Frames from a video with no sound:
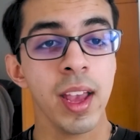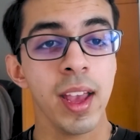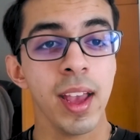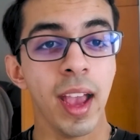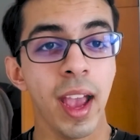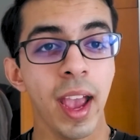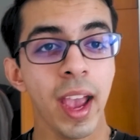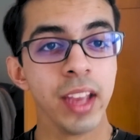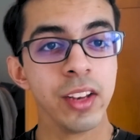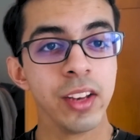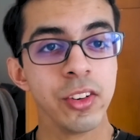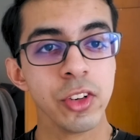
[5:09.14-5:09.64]

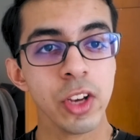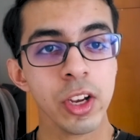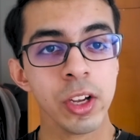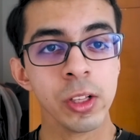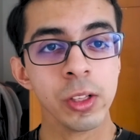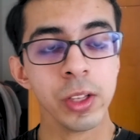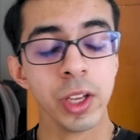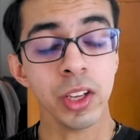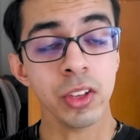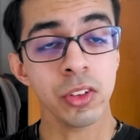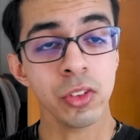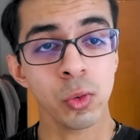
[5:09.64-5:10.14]
Agile
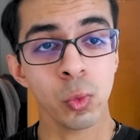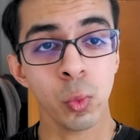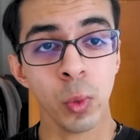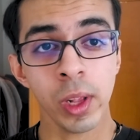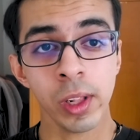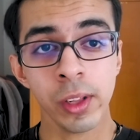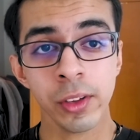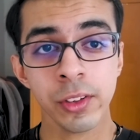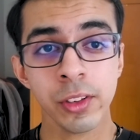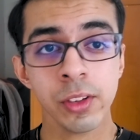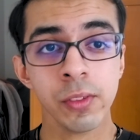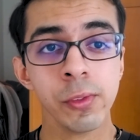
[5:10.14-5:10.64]
is
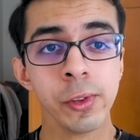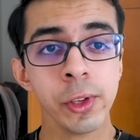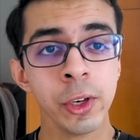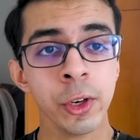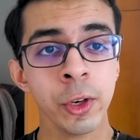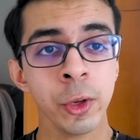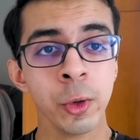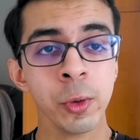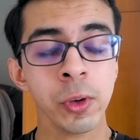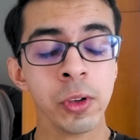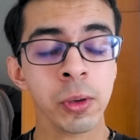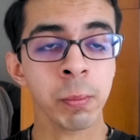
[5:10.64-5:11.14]
relatively
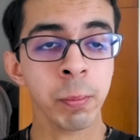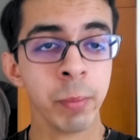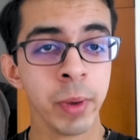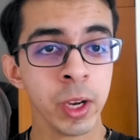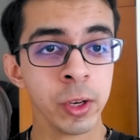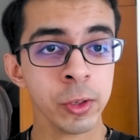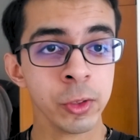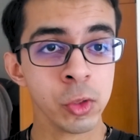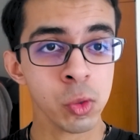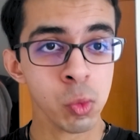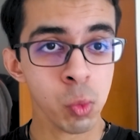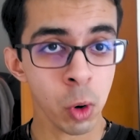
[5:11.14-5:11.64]
new
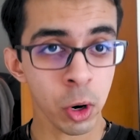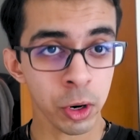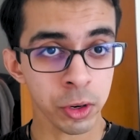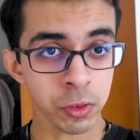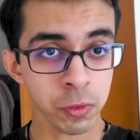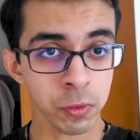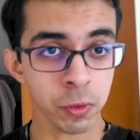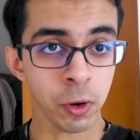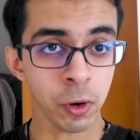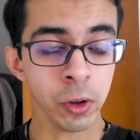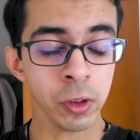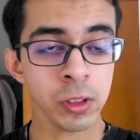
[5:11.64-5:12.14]
compared to
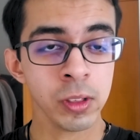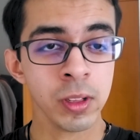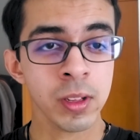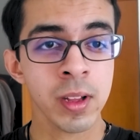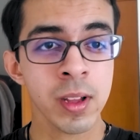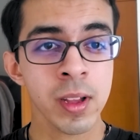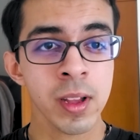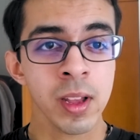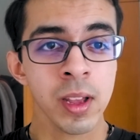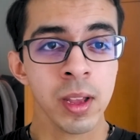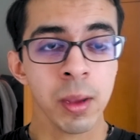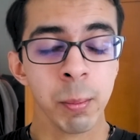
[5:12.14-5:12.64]
Waterfall,
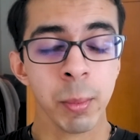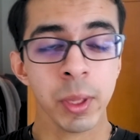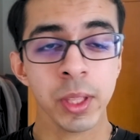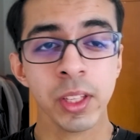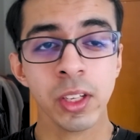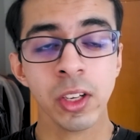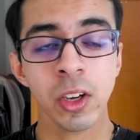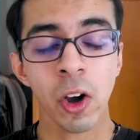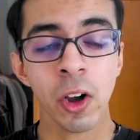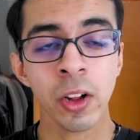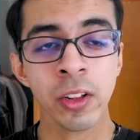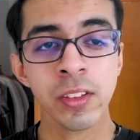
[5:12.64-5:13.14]
but the
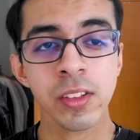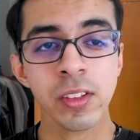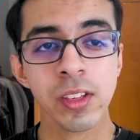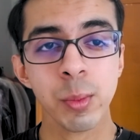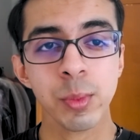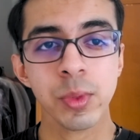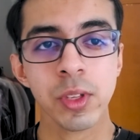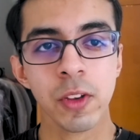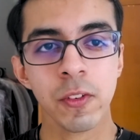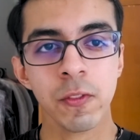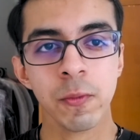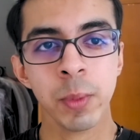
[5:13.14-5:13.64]
concepts
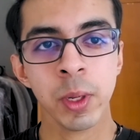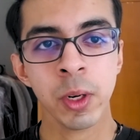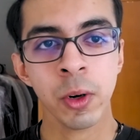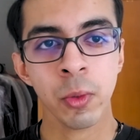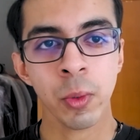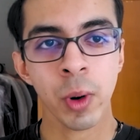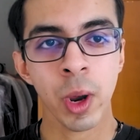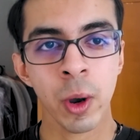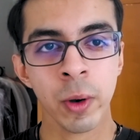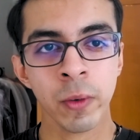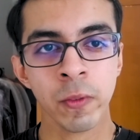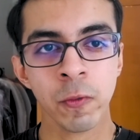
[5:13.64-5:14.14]
have been
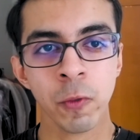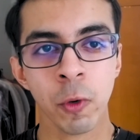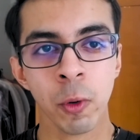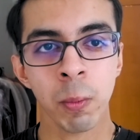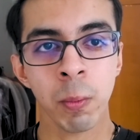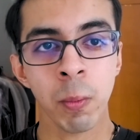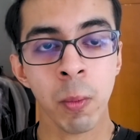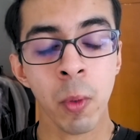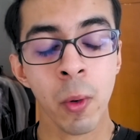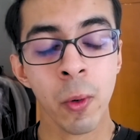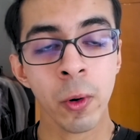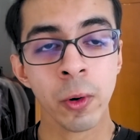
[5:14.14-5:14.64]
around for
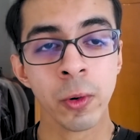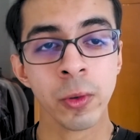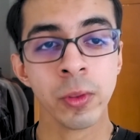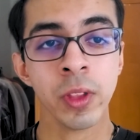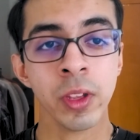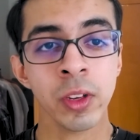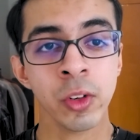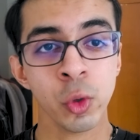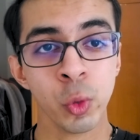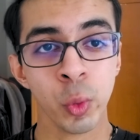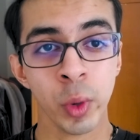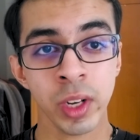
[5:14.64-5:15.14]
more than
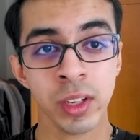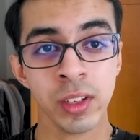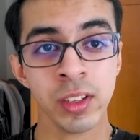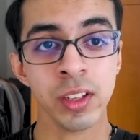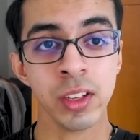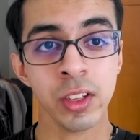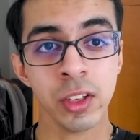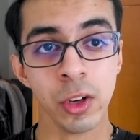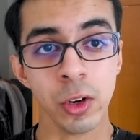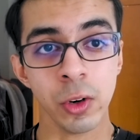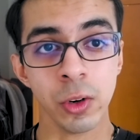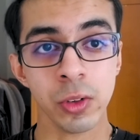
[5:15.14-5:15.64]
20
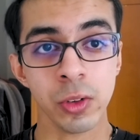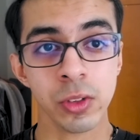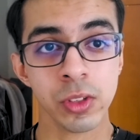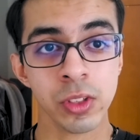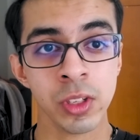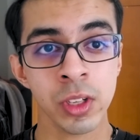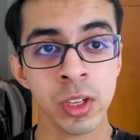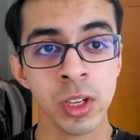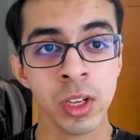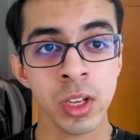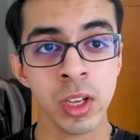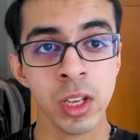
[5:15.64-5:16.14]
years.
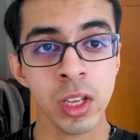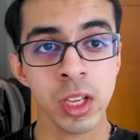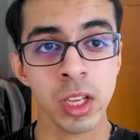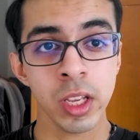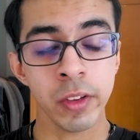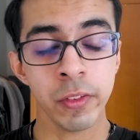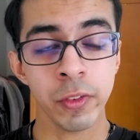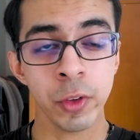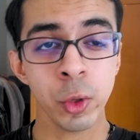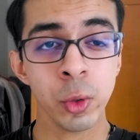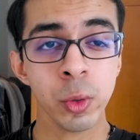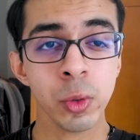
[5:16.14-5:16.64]
If
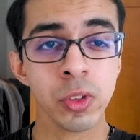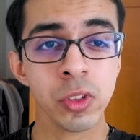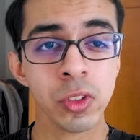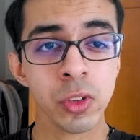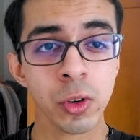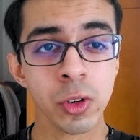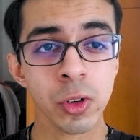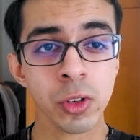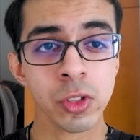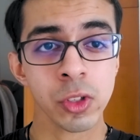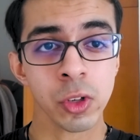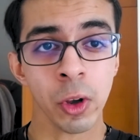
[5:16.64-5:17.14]
you
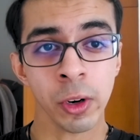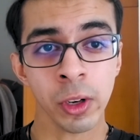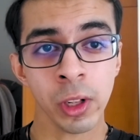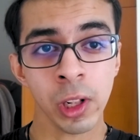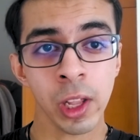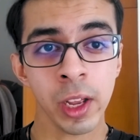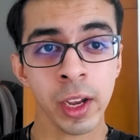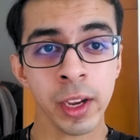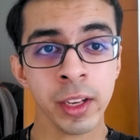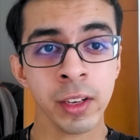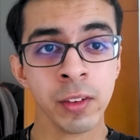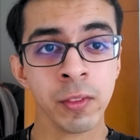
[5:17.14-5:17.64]
search
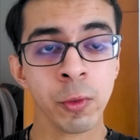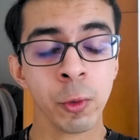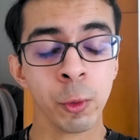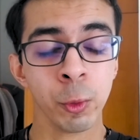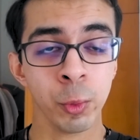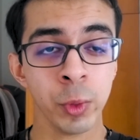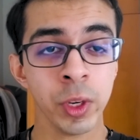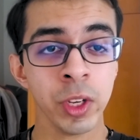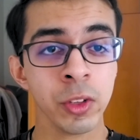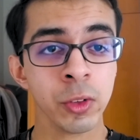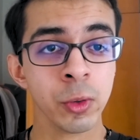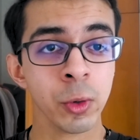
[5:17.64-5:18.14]
online for
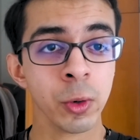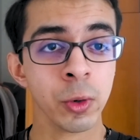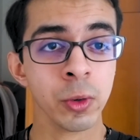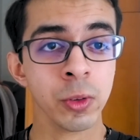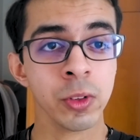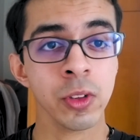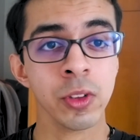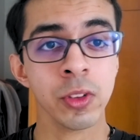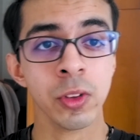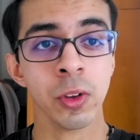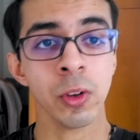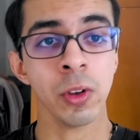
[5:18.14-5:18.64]

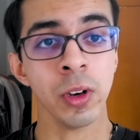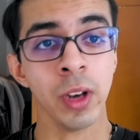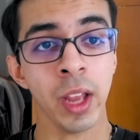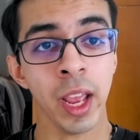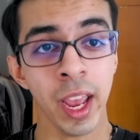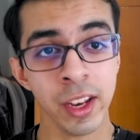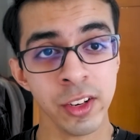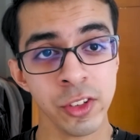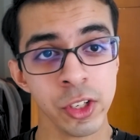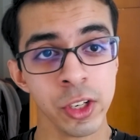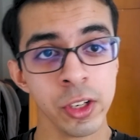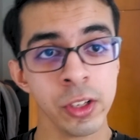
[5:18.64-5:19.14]
resources on
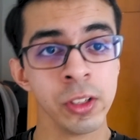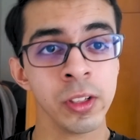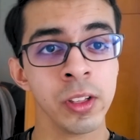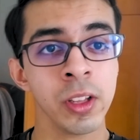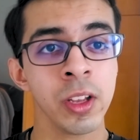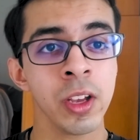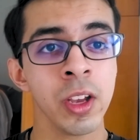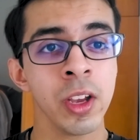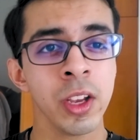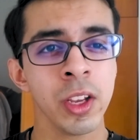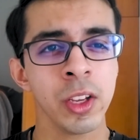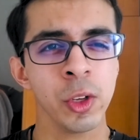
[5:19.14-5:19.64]
Agile,
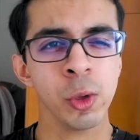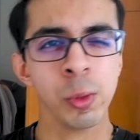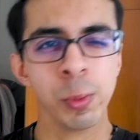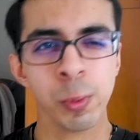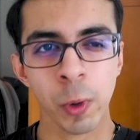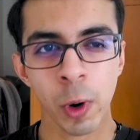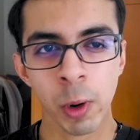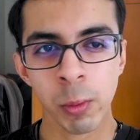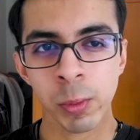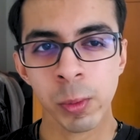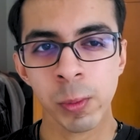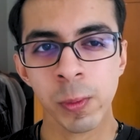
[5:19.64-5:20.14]
you'll
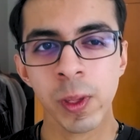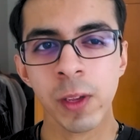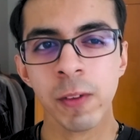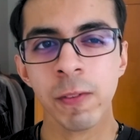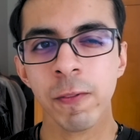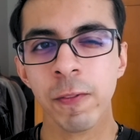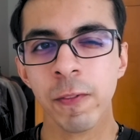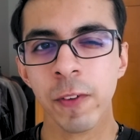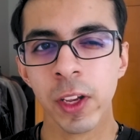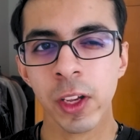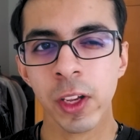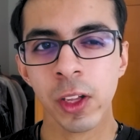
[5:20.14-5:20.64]
probably
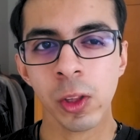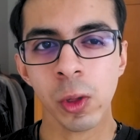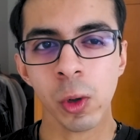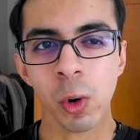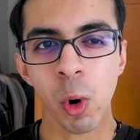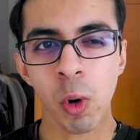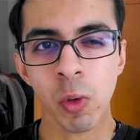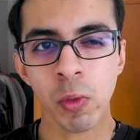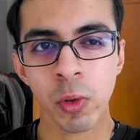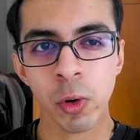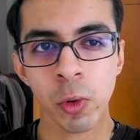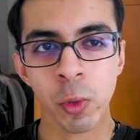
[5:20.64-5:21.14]
feel
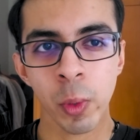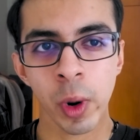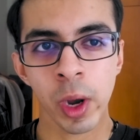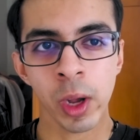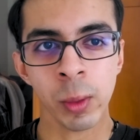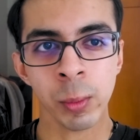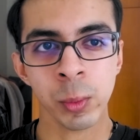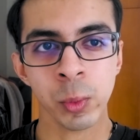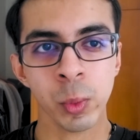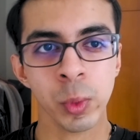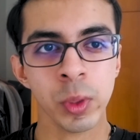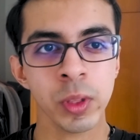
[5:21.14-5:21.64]

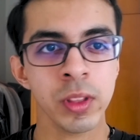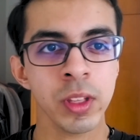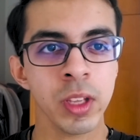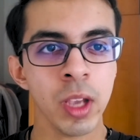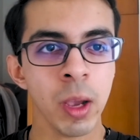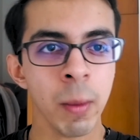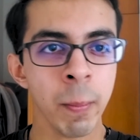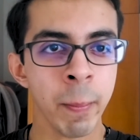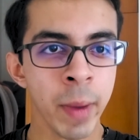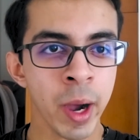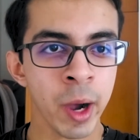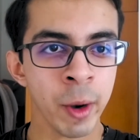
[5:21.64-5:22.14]
overwhelmed with the
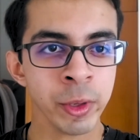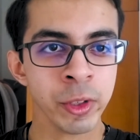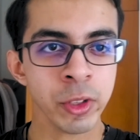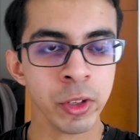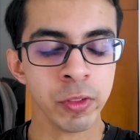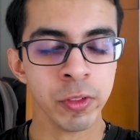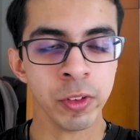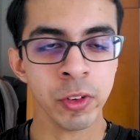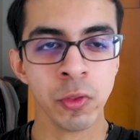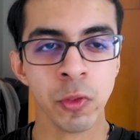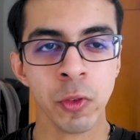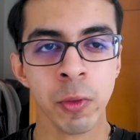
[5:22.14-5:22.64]
amount of
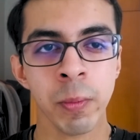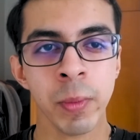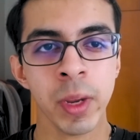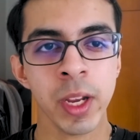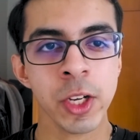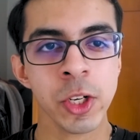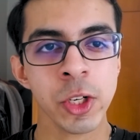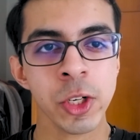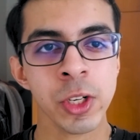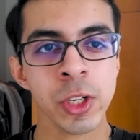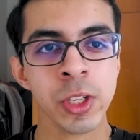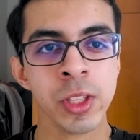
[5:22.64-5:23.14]

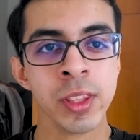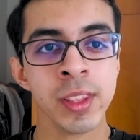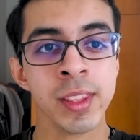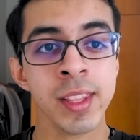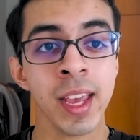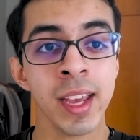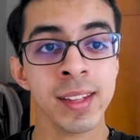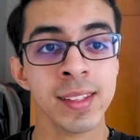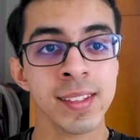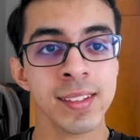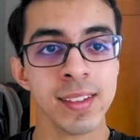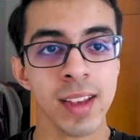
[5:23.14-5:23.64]
information
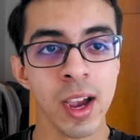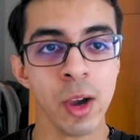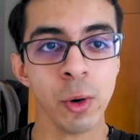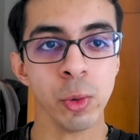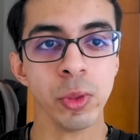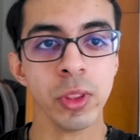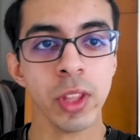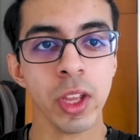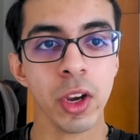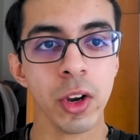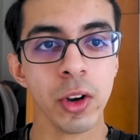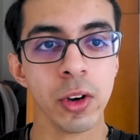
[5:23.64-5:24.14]
that's out
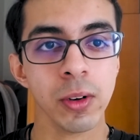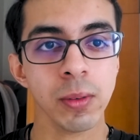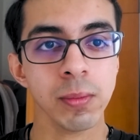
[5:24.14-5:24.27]
there.